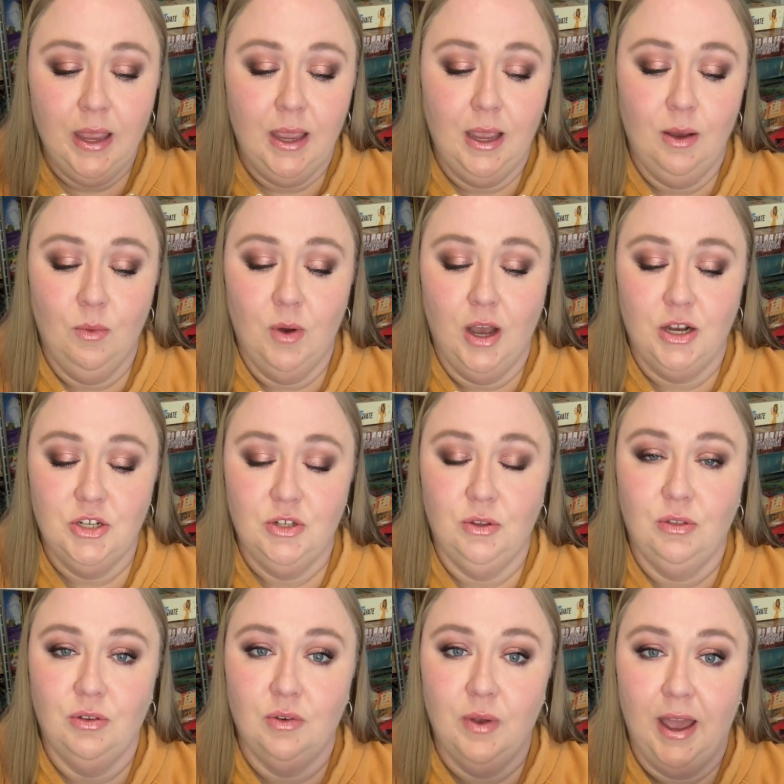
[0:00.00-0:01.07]
It walks you
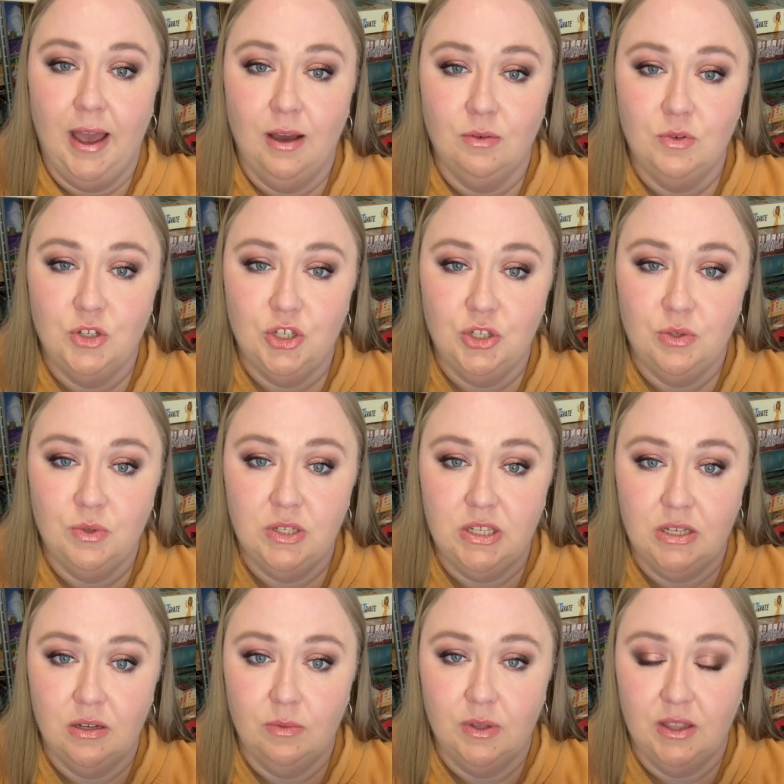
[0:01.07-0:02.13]
through how to
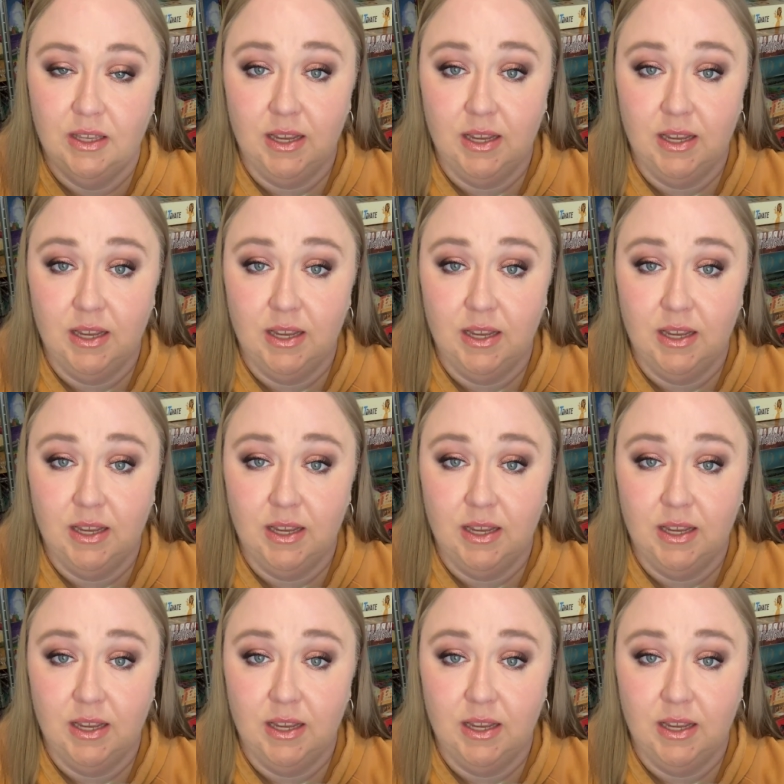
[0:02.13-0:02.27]
deal with